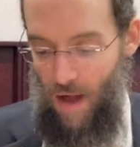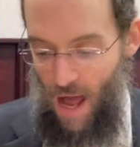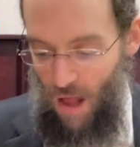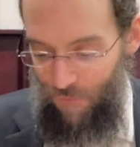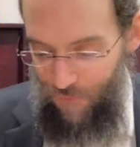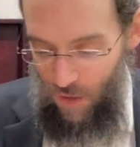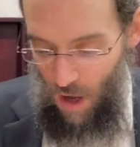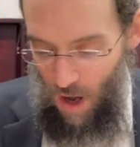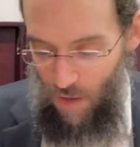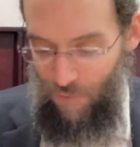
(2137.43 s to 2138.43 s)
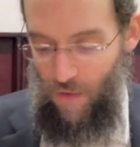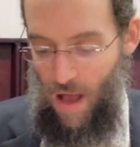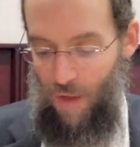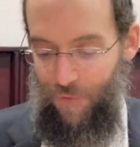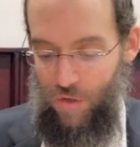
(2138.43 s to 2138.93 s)
Alpha Yav,
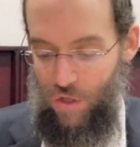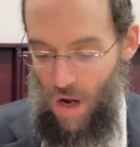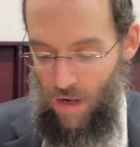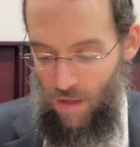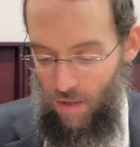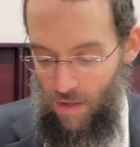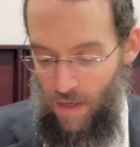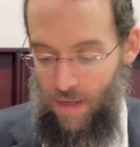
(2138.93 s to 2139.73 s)
Alpha Shekel.